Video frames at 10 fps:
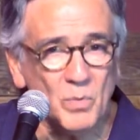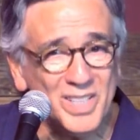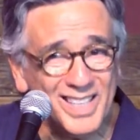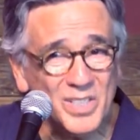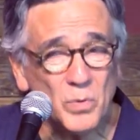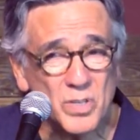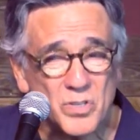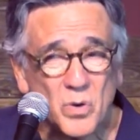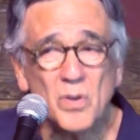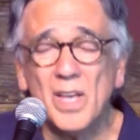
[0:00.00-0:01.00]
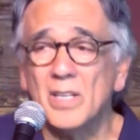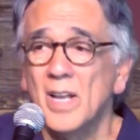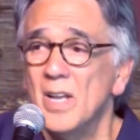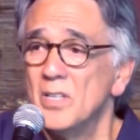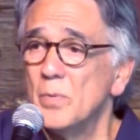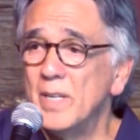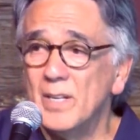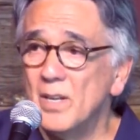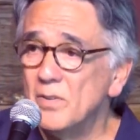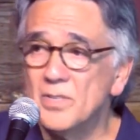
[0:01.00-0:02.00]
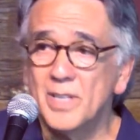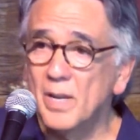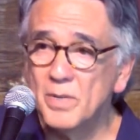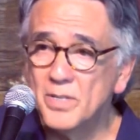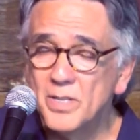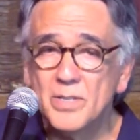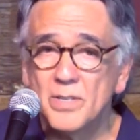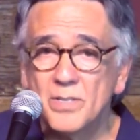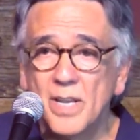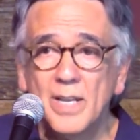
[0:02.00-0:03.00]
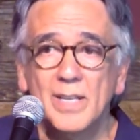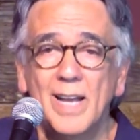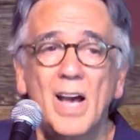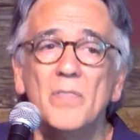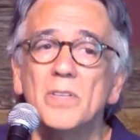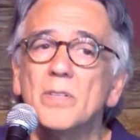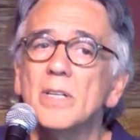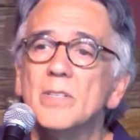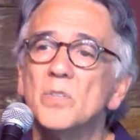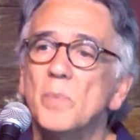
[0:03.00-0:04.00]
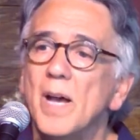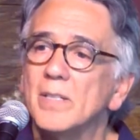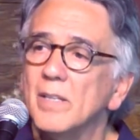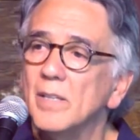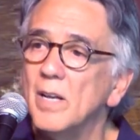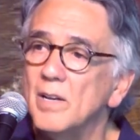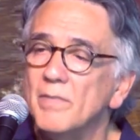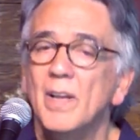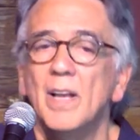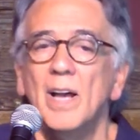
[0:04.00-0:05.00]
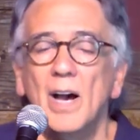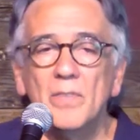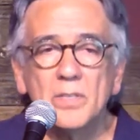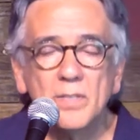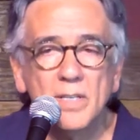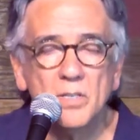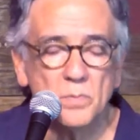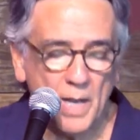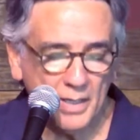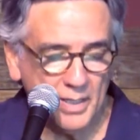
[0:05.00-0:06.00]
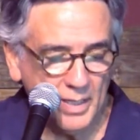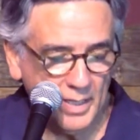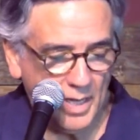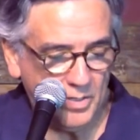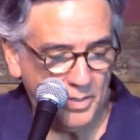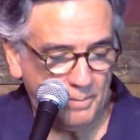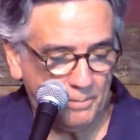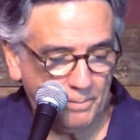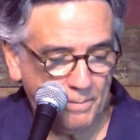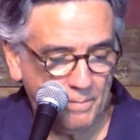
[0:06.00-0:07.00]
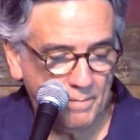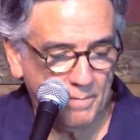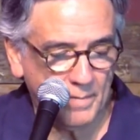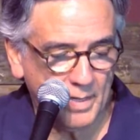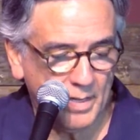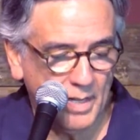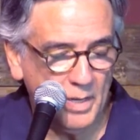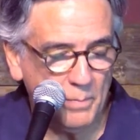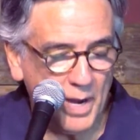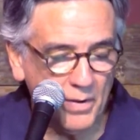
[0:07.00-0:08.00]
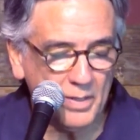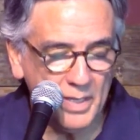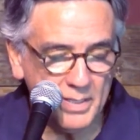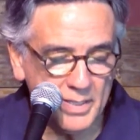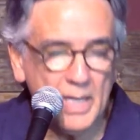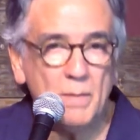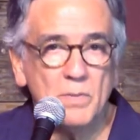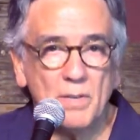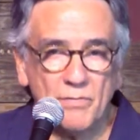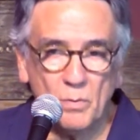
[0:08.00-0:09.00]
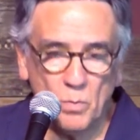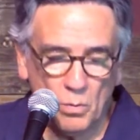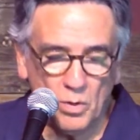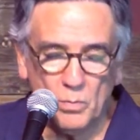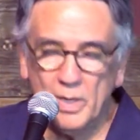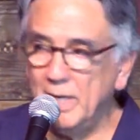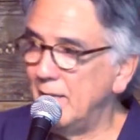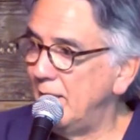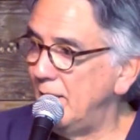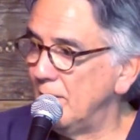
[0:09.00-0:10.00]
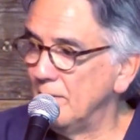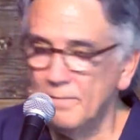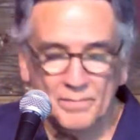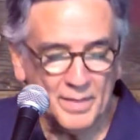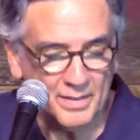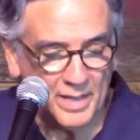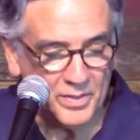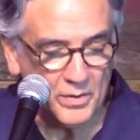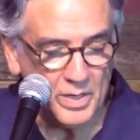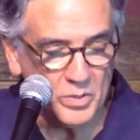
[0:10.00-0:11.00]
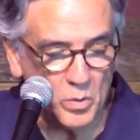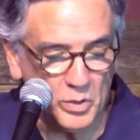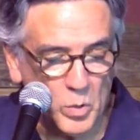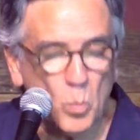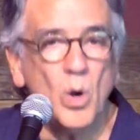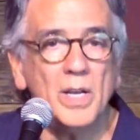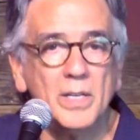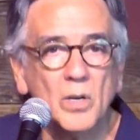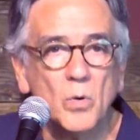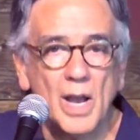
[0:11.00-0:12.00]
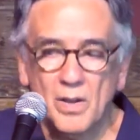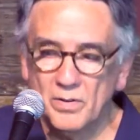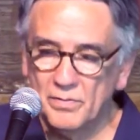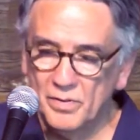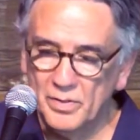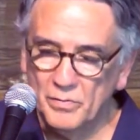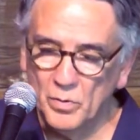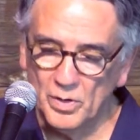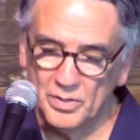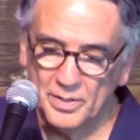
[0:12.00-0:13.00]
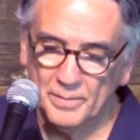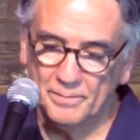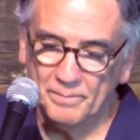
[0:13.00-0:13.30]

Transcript: We need to restore that so we can understand what Jesus is saying and how this leads us back to love, how this leads us back to connection. It apparently seems that from what we're reading here, that there is only one ground for divorce.